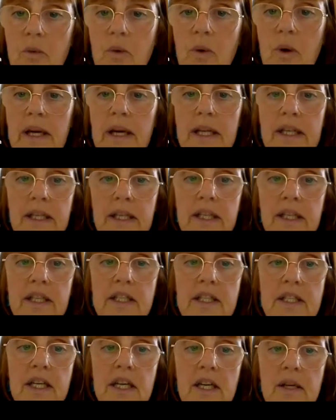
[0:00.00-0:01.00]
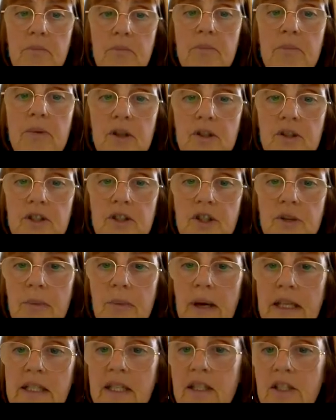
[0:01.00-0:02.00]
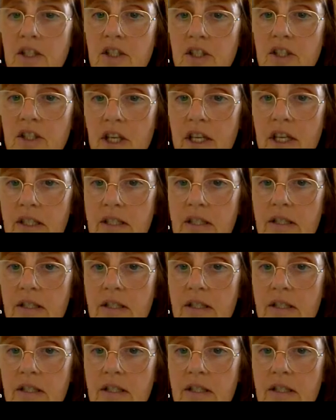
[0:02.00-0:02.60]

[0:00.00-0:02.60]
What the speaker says: when the term post-traumatic stress